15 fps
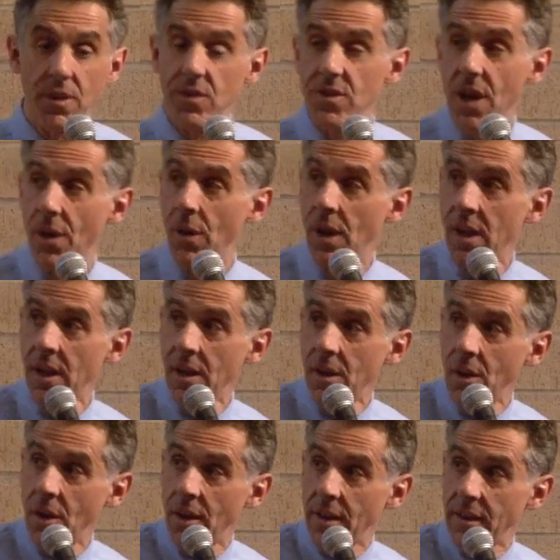So
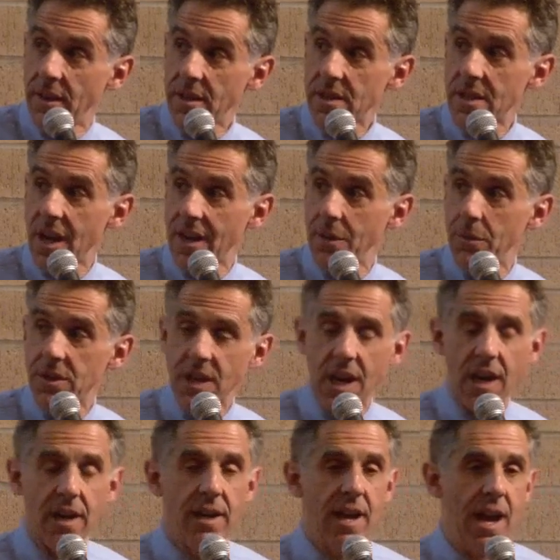this study was
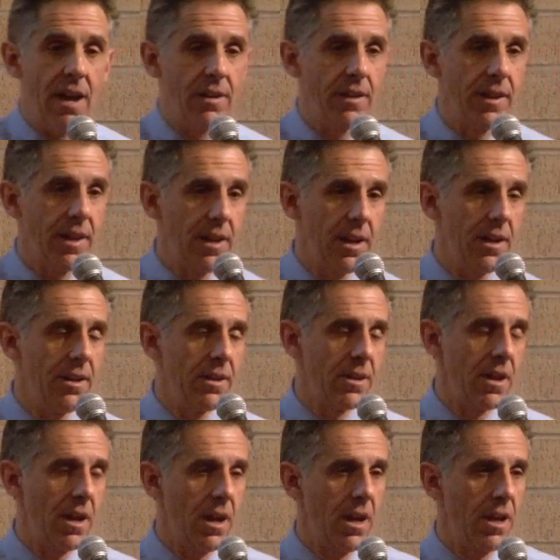carried out in
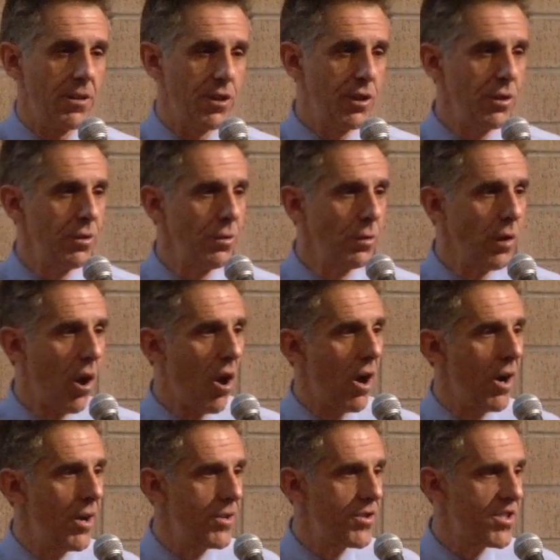2
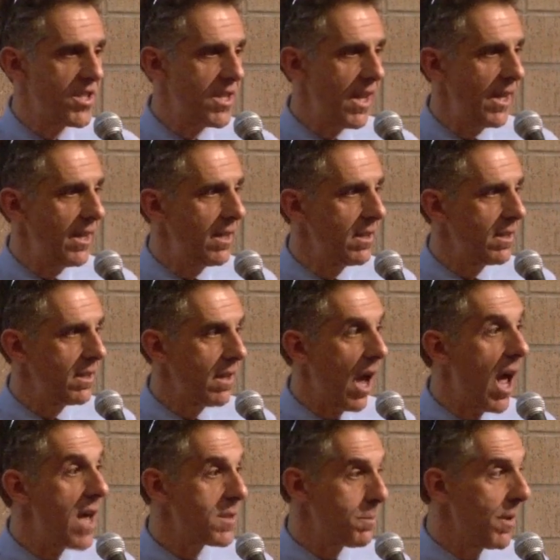large state
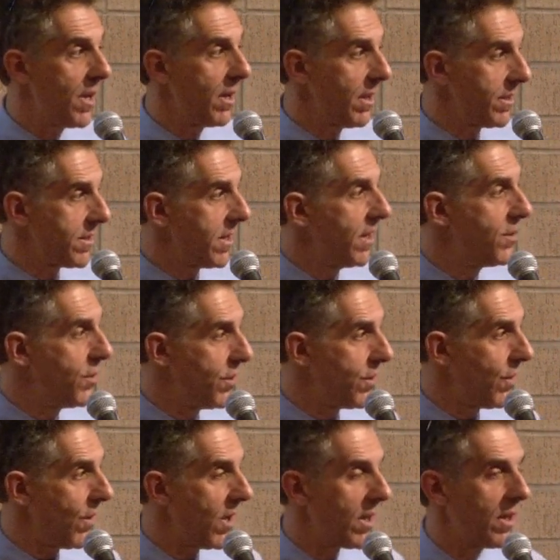hospitals in New
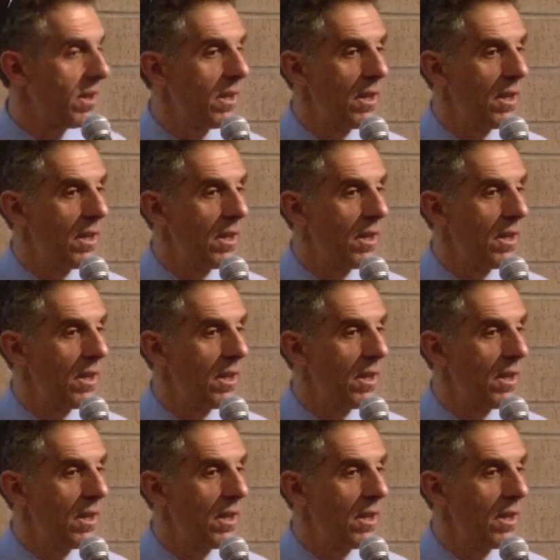York.